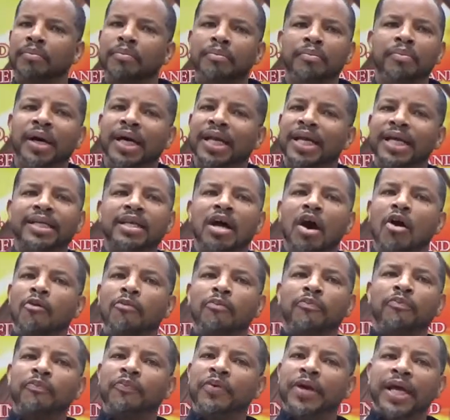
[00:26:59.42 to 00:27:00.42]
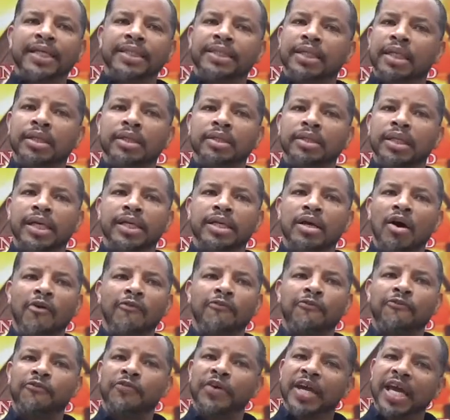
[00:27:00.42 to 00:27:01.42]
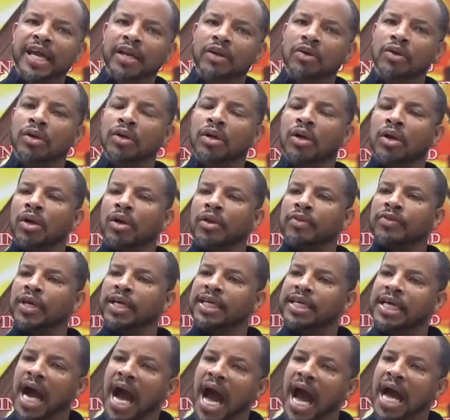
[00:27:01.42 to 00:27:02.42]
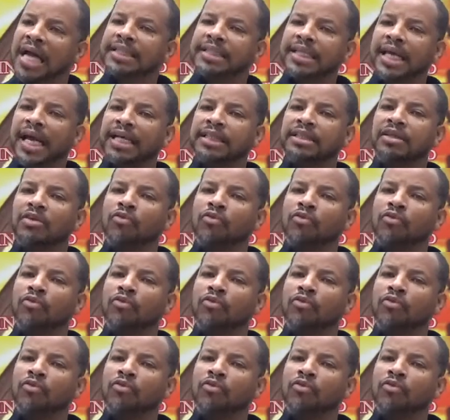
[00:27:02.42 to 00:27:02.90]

But it don't fit the it don't fit the context